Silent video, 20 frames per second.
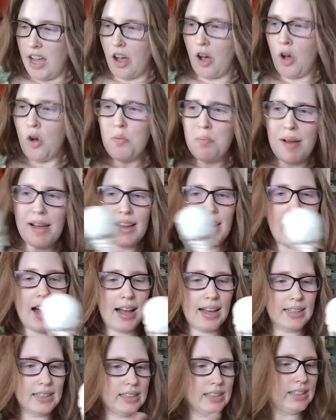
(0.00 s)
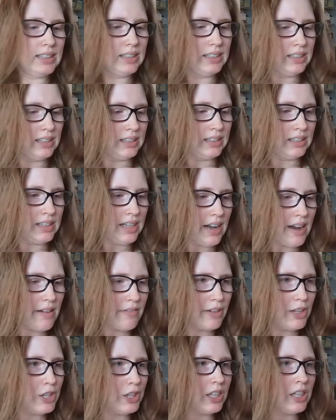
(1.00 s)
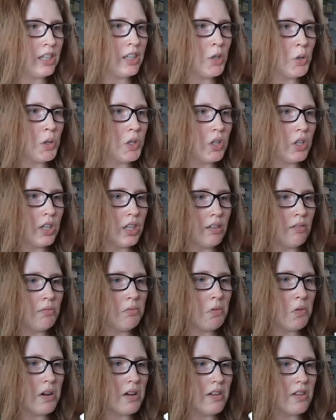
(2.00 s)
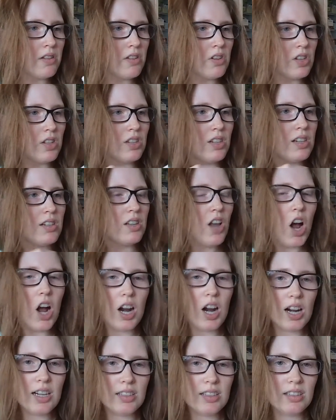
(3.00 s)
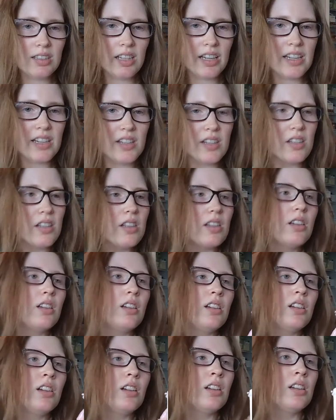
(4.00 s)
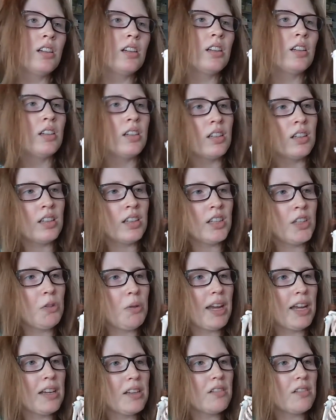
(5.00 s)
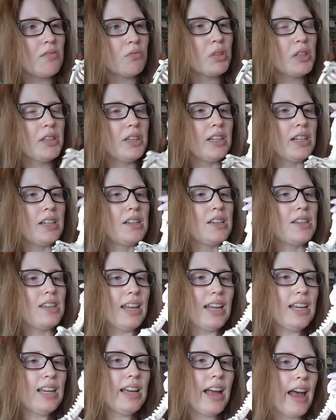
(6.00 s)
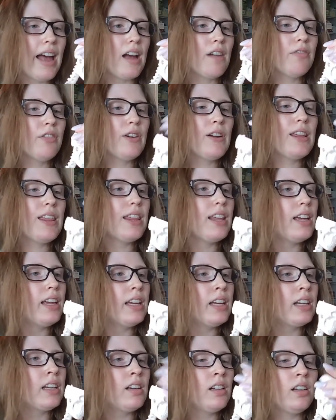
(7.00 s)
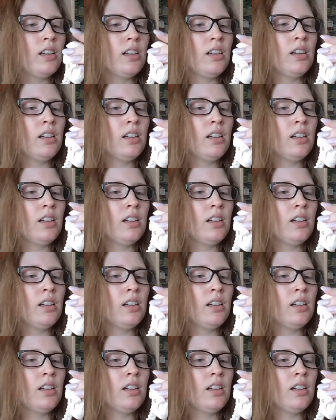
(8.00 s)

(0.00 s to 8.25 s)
Hope I got everything you were looking for. It's just, it's hard because you can't really see everything